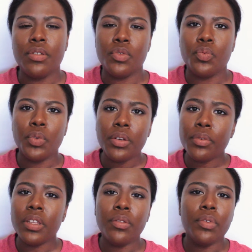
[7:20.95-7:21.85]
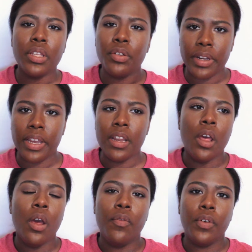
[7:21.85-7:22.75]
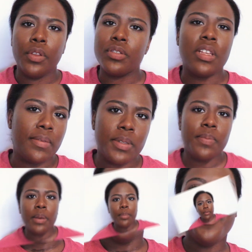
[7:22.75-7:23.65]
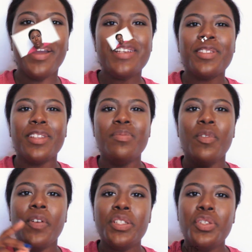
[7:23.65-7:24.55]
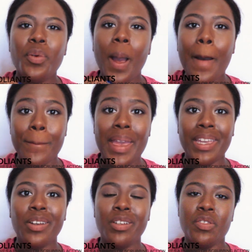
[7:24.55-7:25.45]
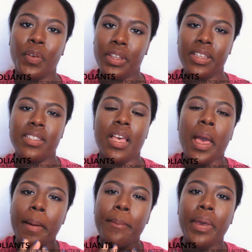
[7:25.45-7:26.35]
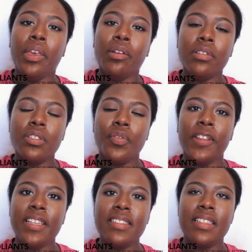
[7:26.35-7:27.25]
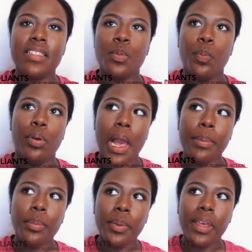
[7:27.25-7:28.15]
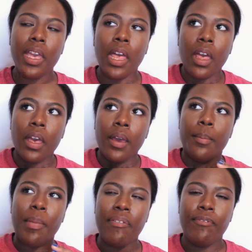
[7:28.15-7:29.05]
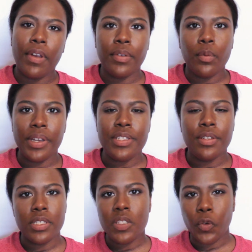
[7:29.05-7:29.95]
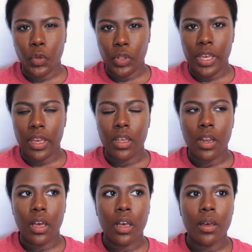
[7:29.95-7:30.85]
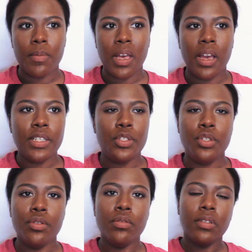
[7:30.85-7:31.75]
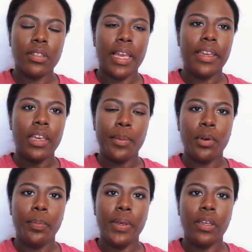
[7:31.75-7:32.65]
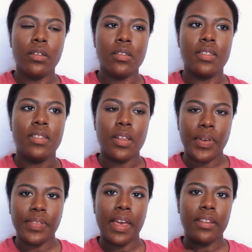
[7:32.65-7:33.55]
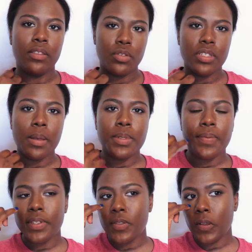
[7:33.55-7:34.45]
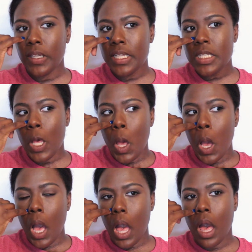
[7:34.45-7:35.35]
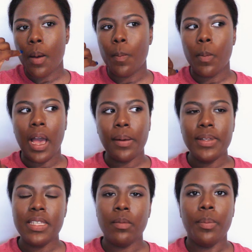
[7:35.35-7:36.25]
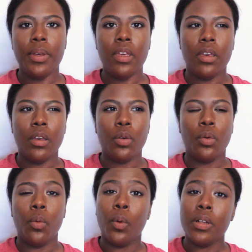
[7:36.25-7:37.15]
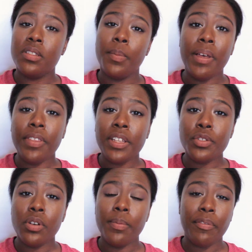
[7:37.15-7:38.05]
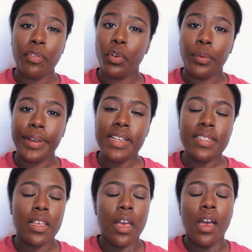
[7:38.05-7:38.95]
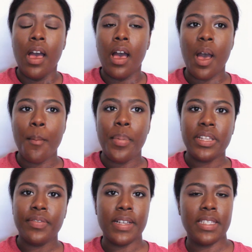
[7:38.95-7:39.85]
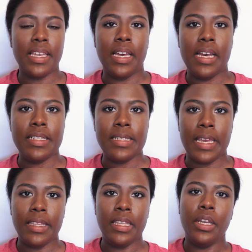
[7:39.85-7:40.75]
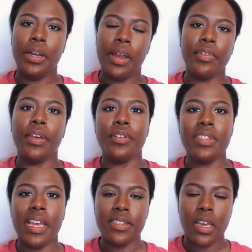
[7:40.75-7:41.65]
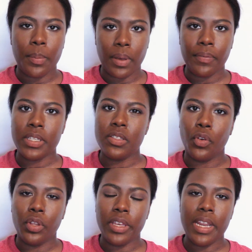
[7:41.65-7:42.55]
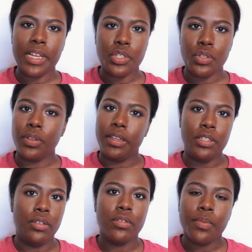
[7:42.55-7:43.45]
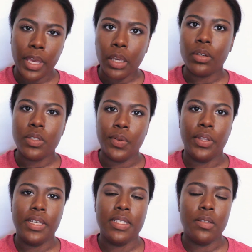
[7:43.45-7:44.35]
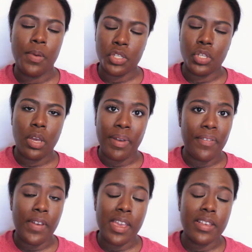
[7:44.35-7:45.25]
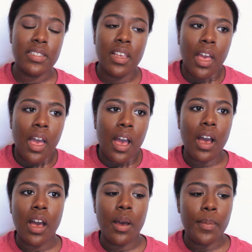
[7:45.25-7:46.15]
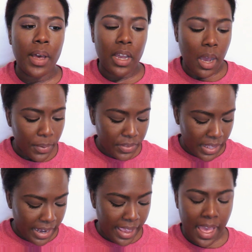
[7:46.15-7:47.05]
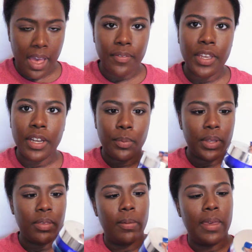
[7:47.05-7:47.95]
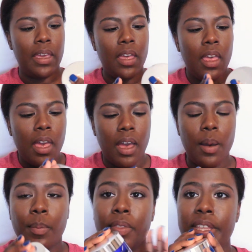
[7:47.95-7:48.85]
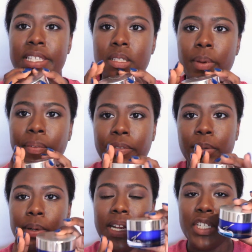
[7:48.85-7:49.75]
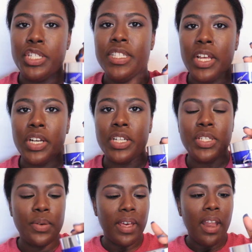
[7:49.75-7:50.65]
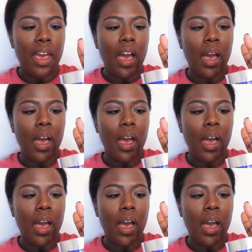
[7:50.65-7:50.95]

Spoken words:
So it's really, really, really great for those types of people. Okay, so let's move on to manual exfoliants. Manual exfoliants is probably my favorite way to exfoliate. I do like chemical peels and stuff like that, those types of exfoliants. I would say maybe once a month I'll do them, every 4 weeks. But as far as like a daily or every other day type of exfoliant, I do like to use manual exfoliants, especially on my face. A couple that I have here with me, this is my favorite one, I just got onto it.